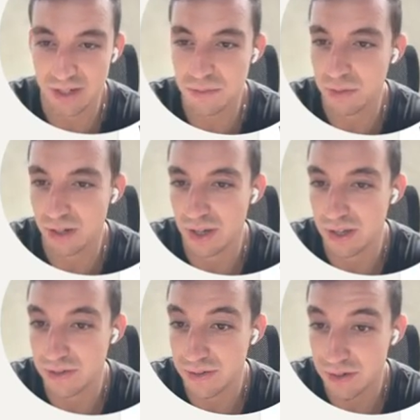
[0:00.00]
this, but
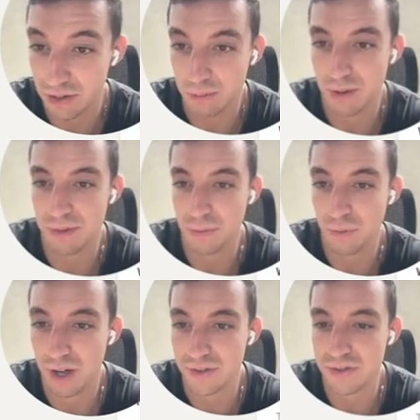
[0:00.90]
it still might be
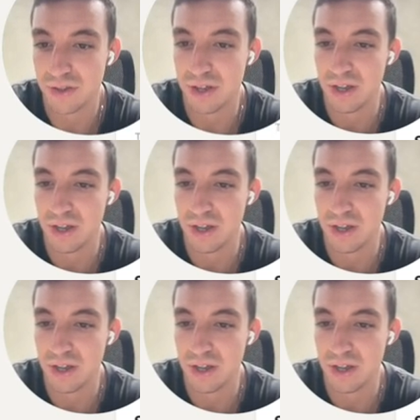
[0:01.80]
worth